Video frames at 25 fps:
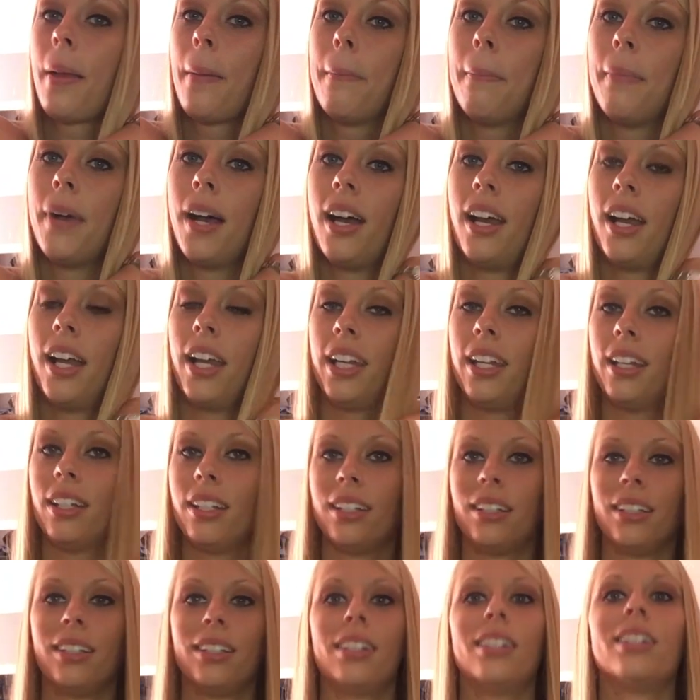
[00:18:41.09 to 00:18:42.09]
my
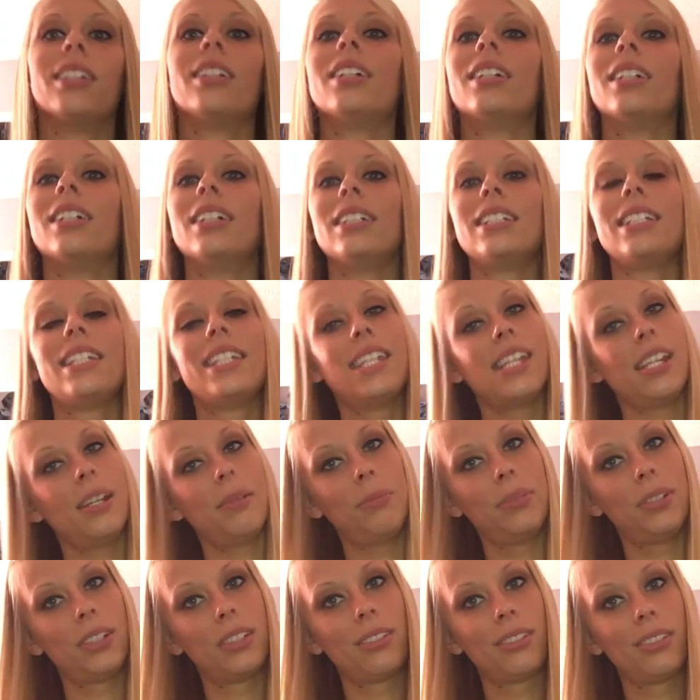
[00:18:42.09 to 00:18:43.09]

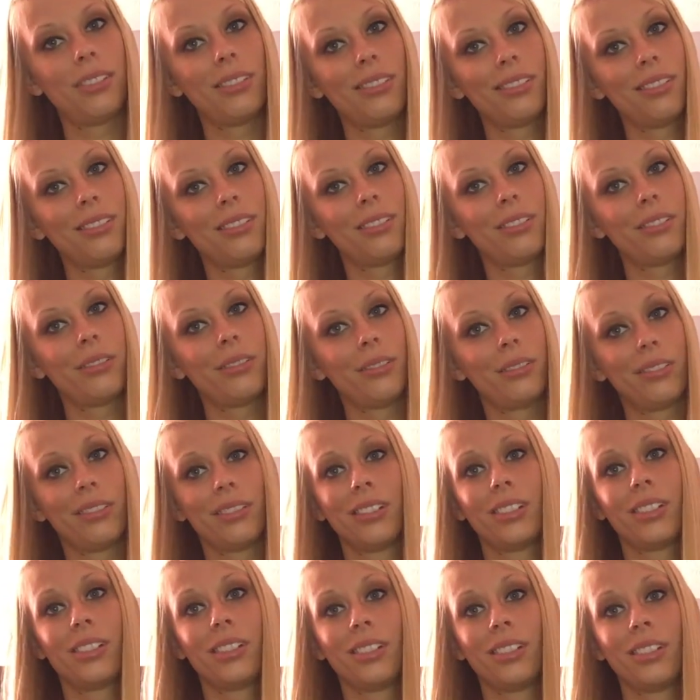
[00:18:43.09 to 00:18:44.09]
tips,
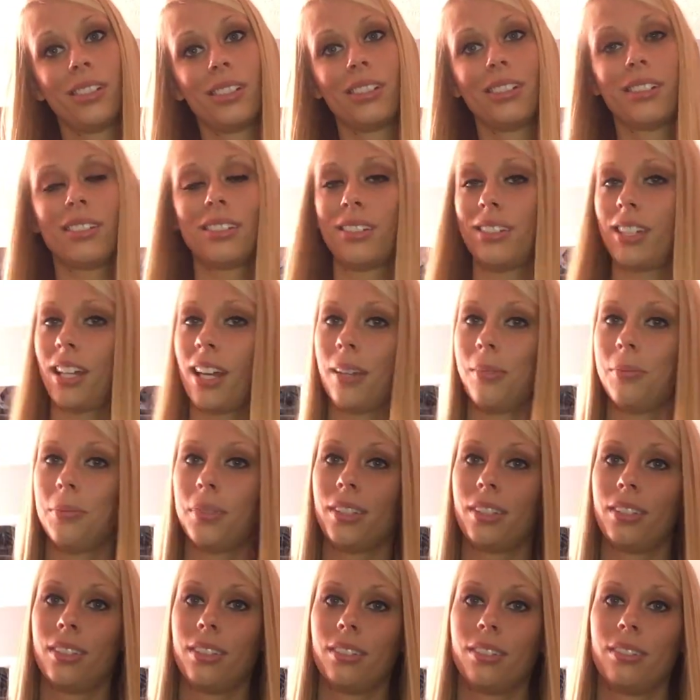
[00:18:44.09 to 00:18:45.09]

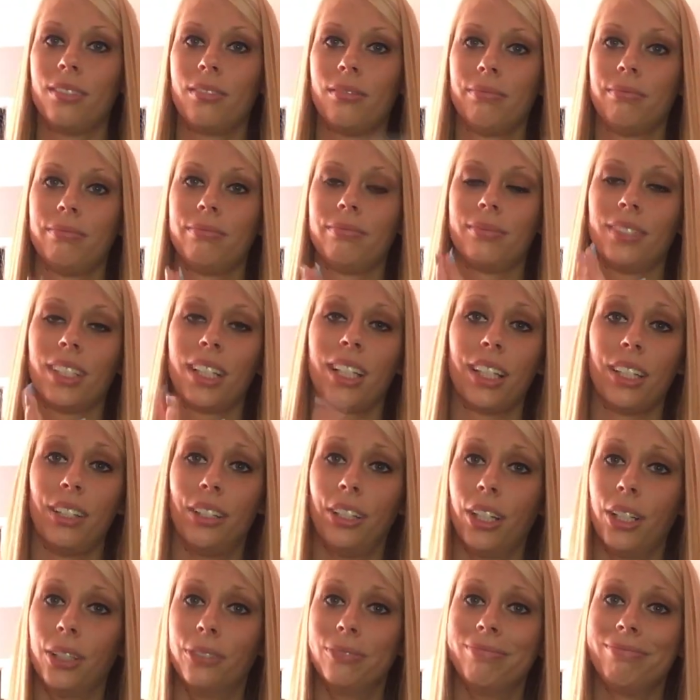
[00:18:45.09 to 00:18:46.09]
steps, I
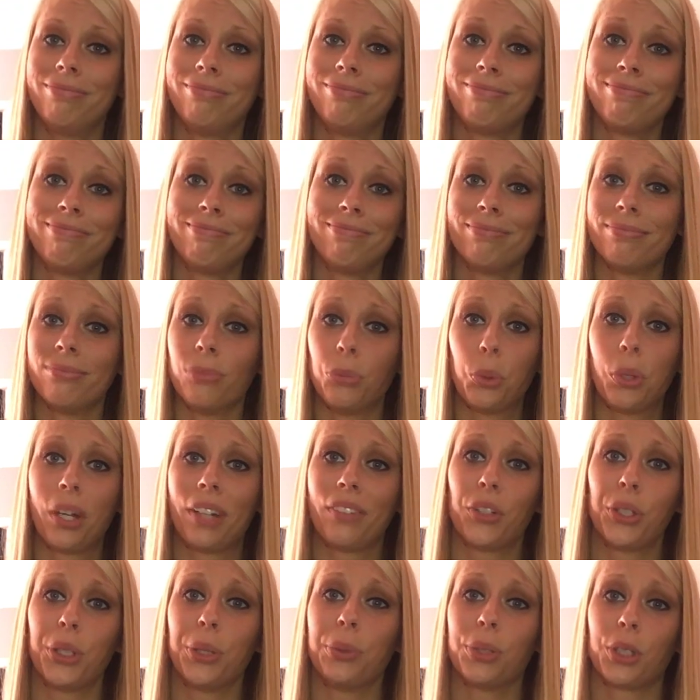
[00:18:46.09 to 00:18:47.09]
don't know,
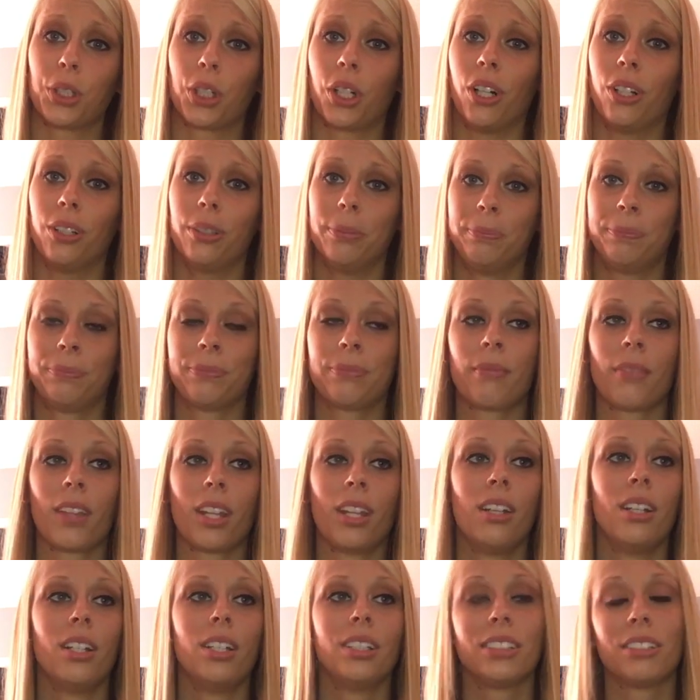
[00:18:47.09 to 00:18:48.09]
whatever you want to call them,
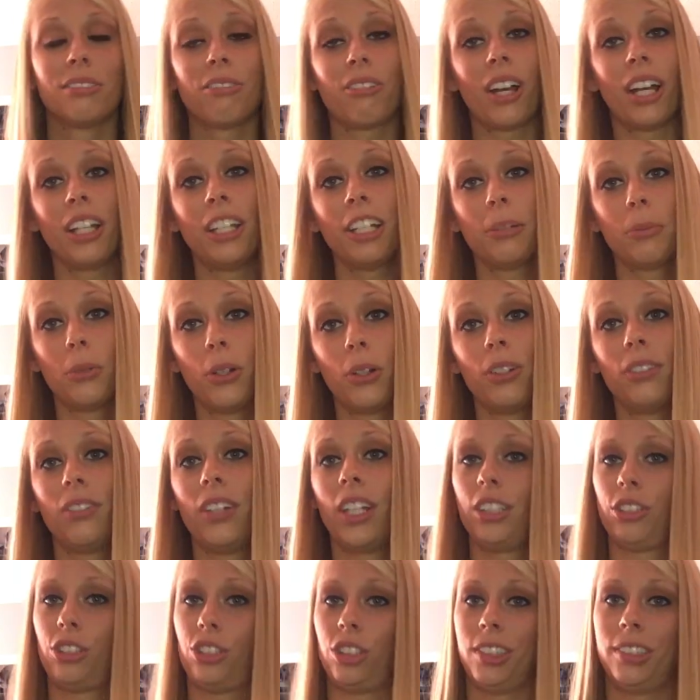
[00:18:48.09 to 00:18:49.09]
to finding
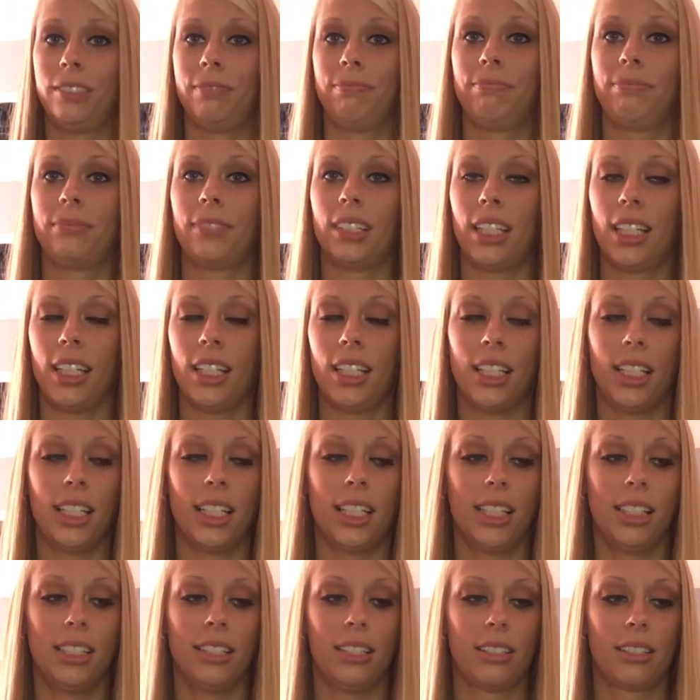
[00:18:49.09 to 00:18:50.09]
motivation
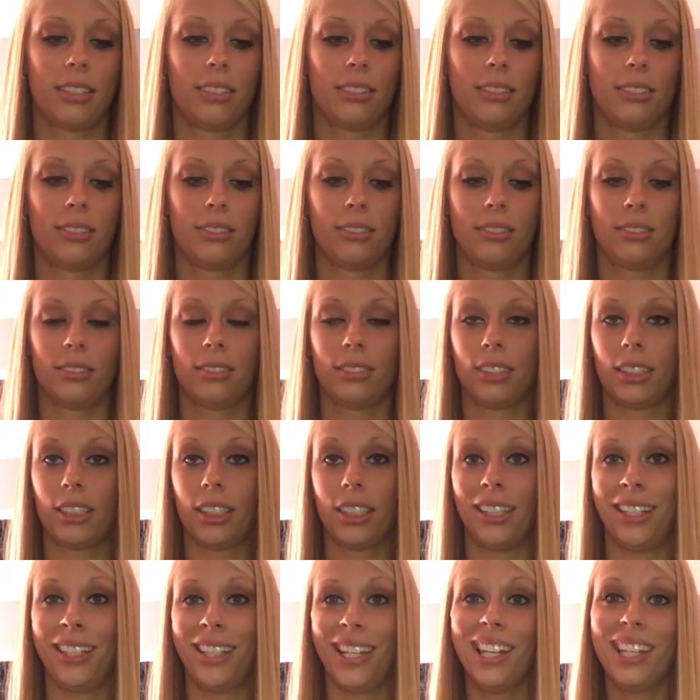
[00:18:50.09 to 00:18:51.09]
and
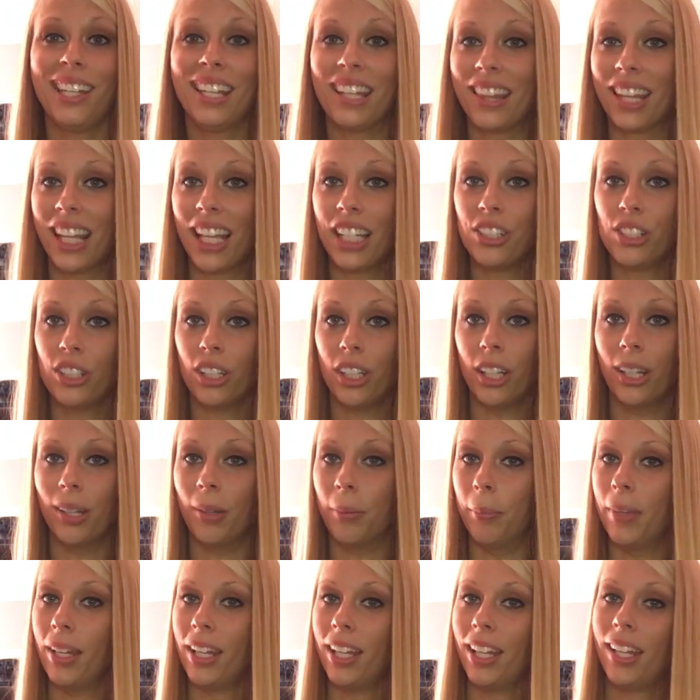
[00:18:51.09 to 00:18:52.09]
getting in that
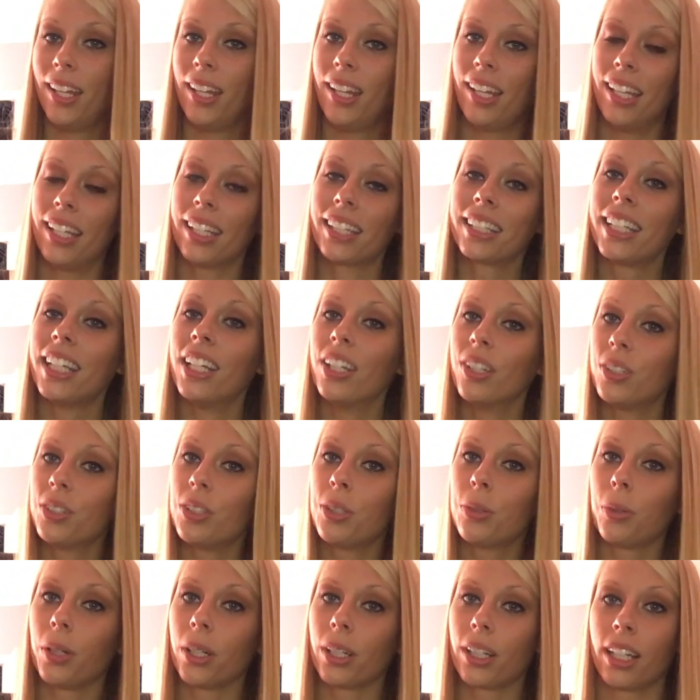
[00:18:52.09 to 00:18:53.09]
gym, killing
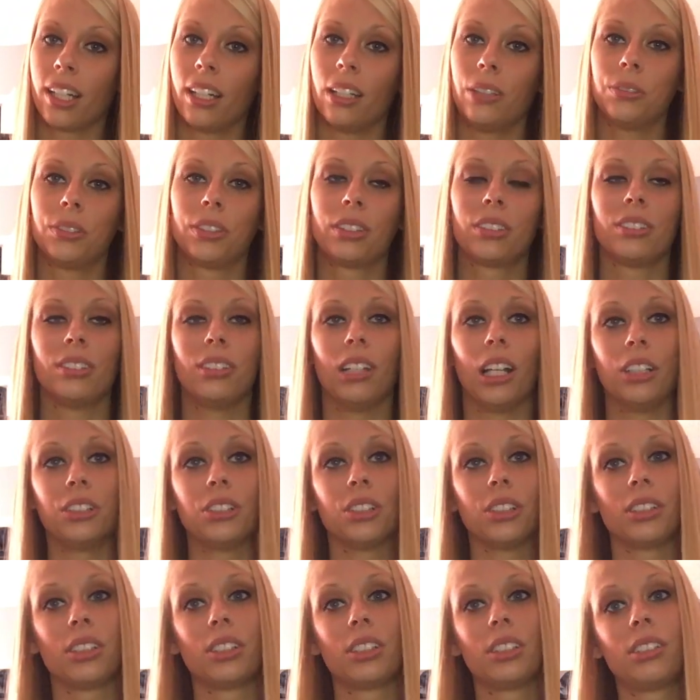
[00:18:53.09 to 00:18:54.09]
your workouts, and not
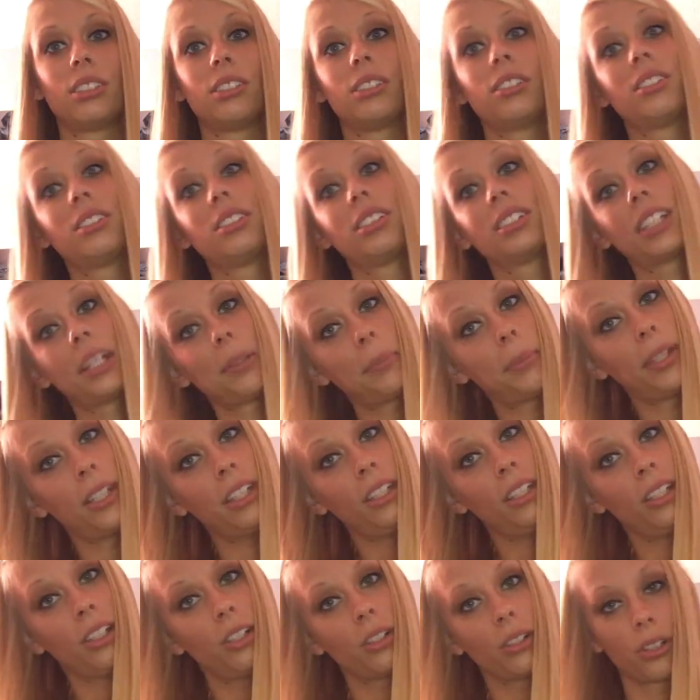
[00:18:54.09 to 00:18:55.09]
just
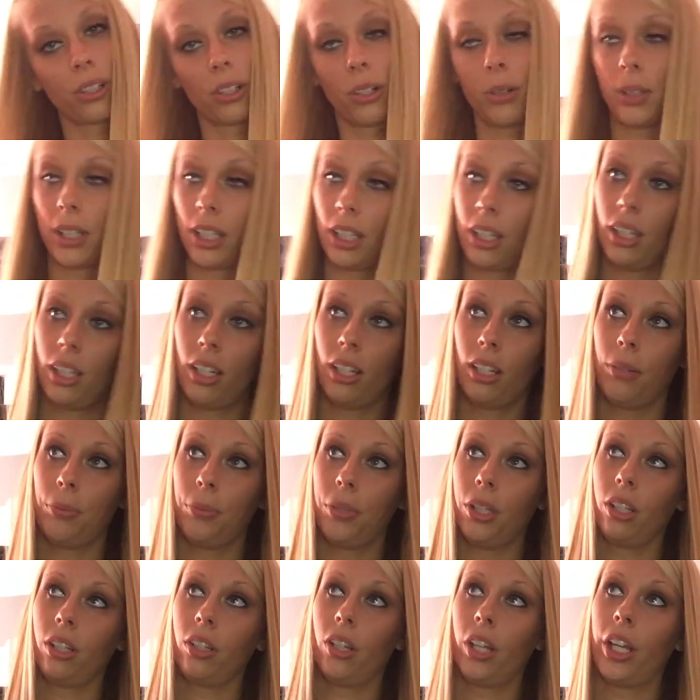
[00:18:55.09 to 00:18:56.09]
skipping or going in there and
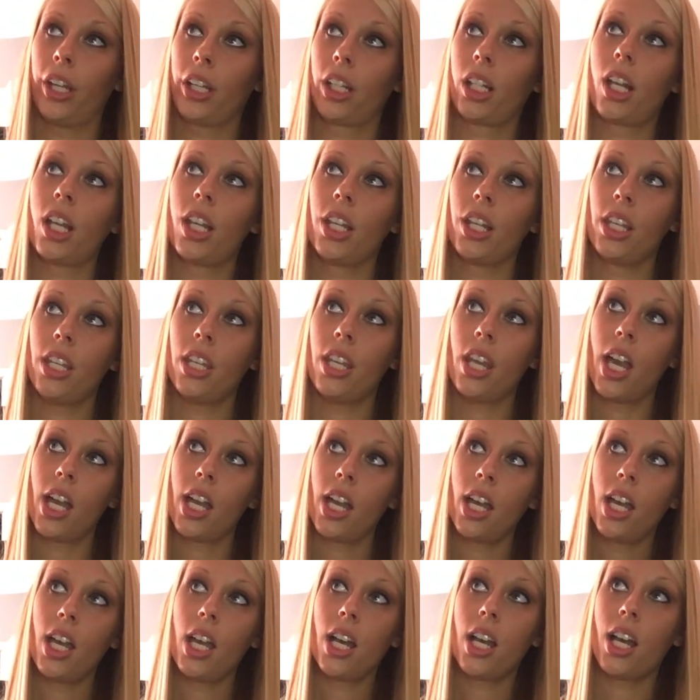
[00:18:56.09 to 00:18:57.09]
being like,
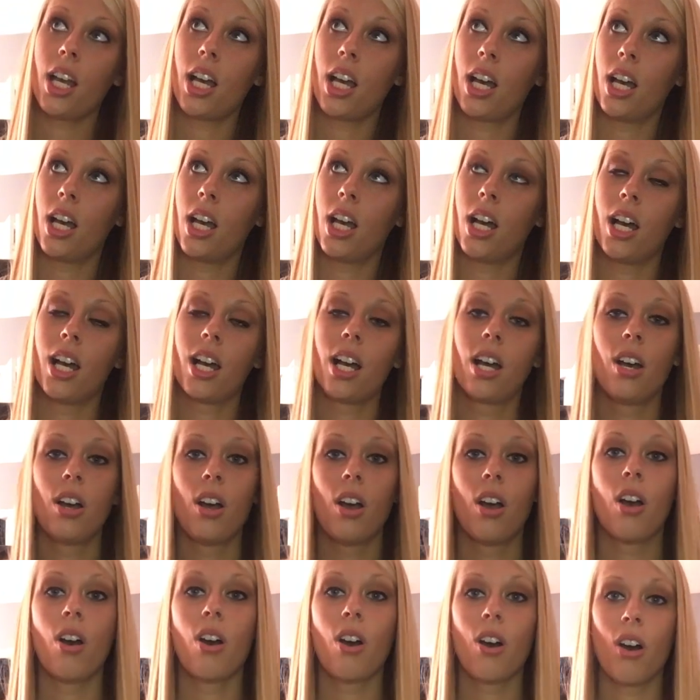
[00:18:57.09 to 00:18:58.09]
yeah,
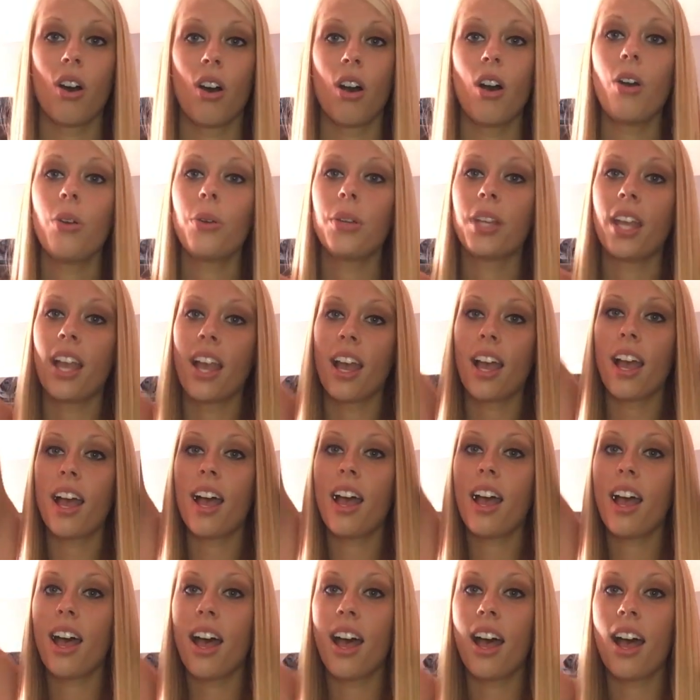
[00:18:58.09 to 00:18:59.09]
oh
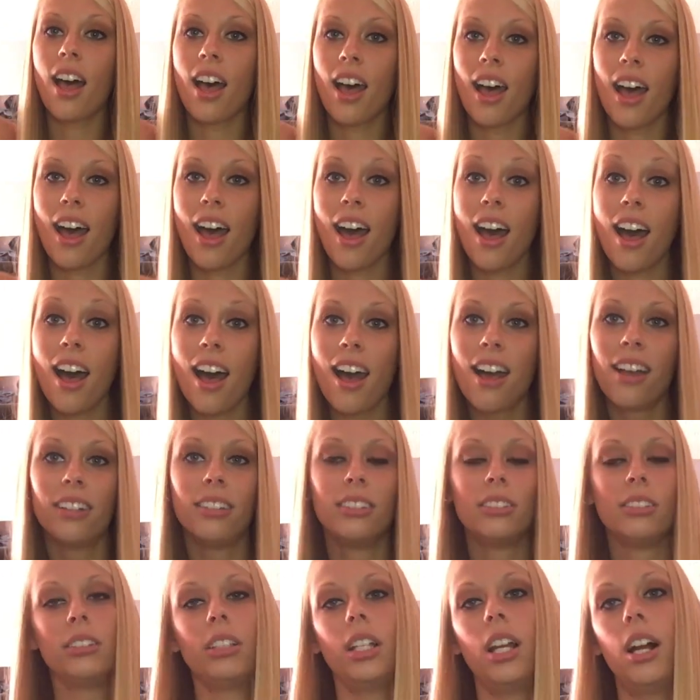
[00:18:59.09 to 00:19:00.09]
yeah.
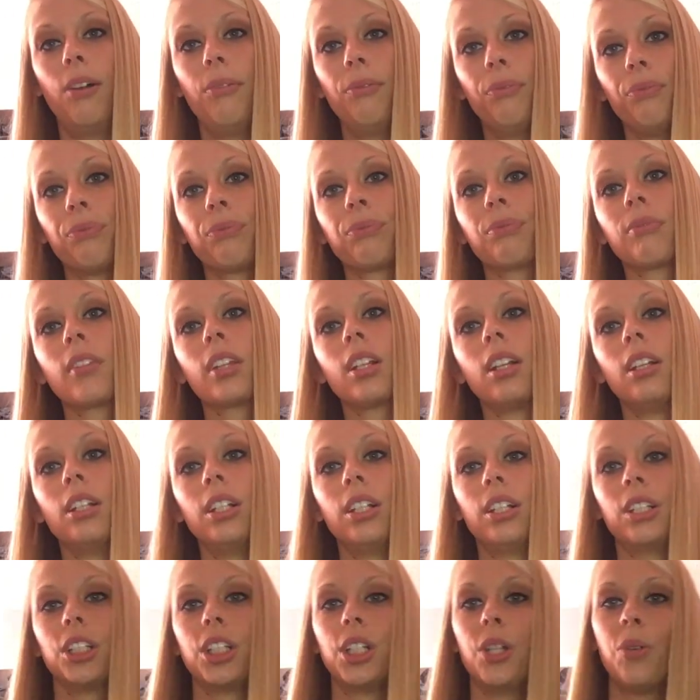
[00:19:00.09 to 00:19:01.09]
No,
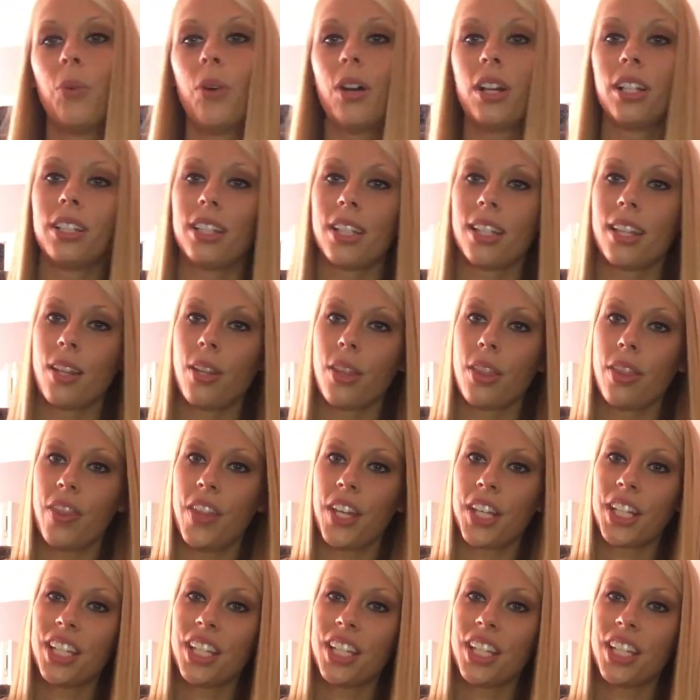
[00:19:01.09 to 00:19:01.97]
you want the